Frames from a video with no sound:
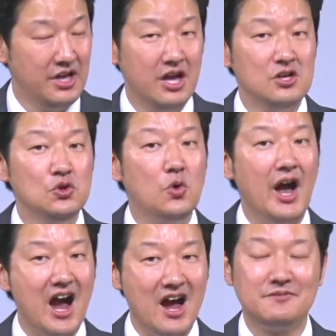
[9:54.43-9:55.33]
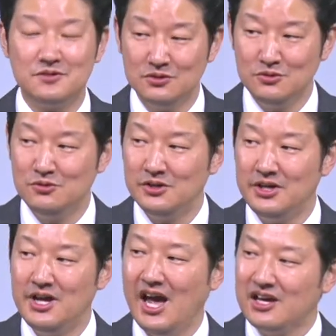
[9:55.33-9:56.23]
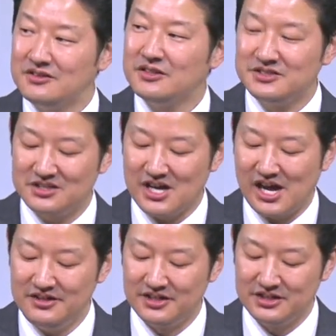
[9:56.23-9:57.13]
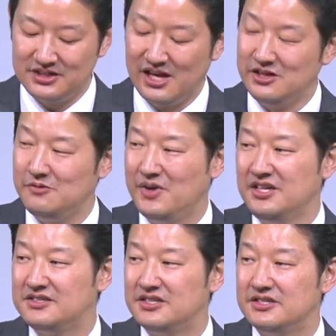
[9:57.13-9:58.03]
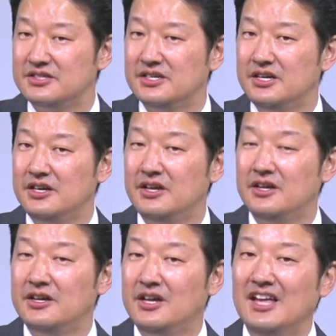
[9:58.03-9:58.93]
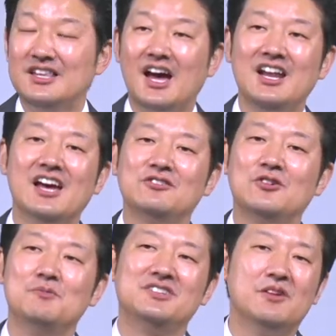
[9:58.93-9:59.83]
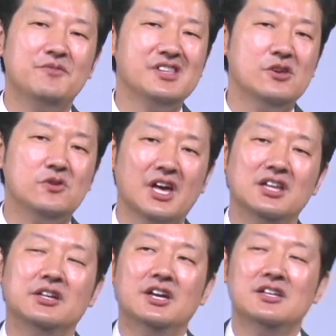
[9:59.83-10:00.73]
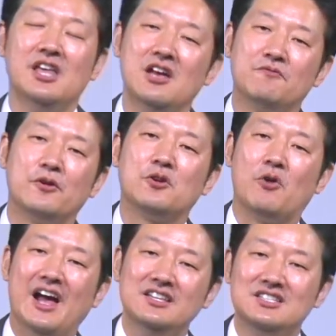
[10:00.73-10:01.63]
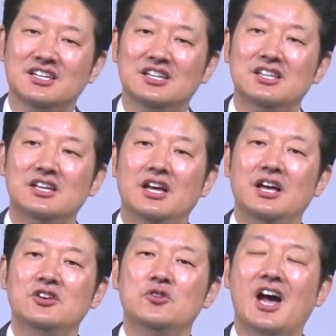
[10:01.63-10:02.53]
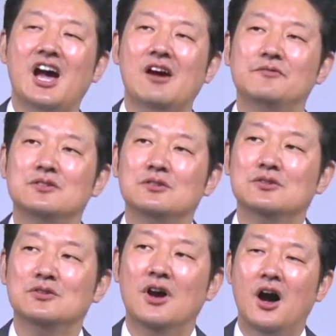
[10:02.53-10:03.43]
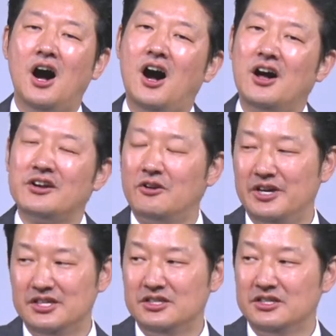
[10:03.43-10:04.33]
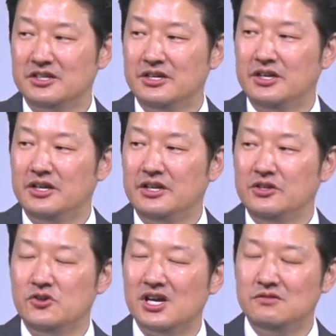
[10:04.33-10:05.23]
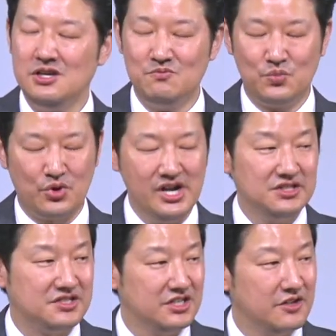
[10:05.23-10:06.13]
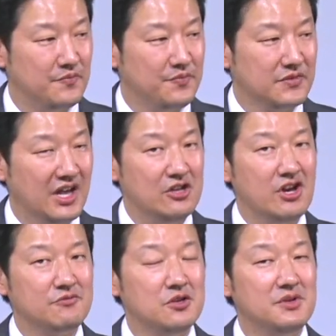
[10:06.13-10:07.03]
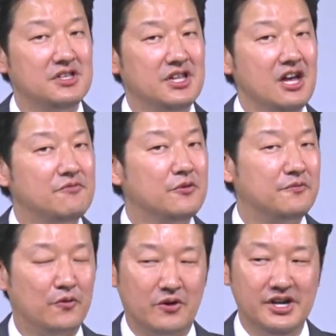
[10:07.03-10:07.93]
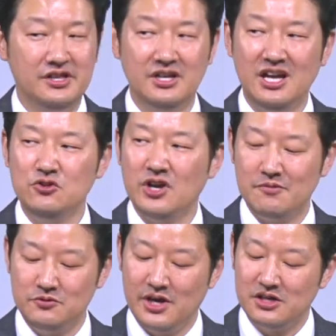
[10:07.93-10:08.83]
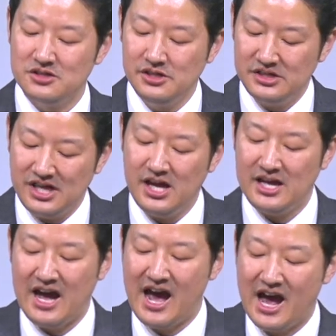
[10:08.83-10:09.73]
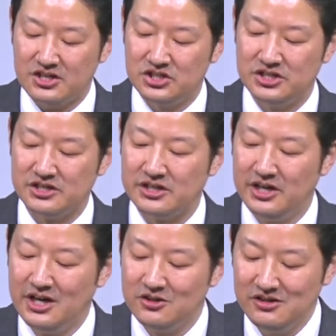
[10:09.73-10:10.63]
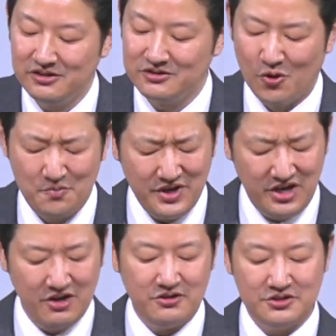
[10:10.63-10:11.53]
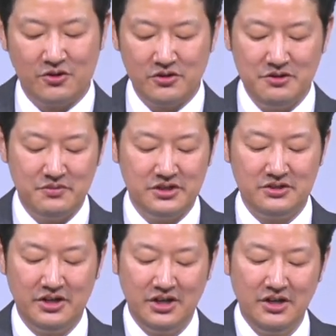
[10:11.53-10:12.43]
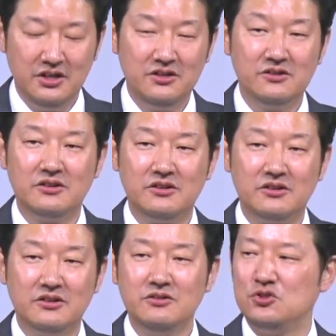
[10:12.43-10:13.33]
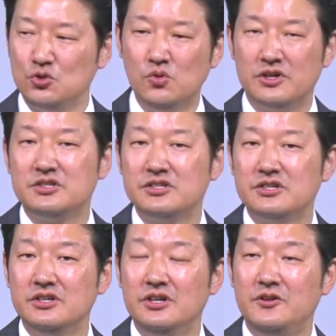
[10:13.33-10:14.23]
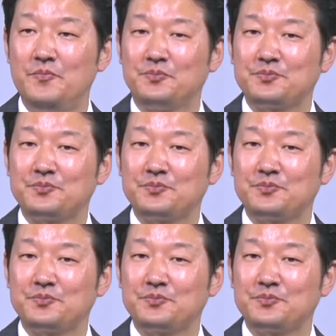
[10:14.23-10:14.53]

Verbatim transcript: you have to exercise on a daily basis. Amen. And that has to be something that you can't take for granted. You have to honor it. You have to embrace it, and you have to be thankful for it, and you have to actually take action. You know, don't be hearers only, but, you know, you got to be doers. Amen.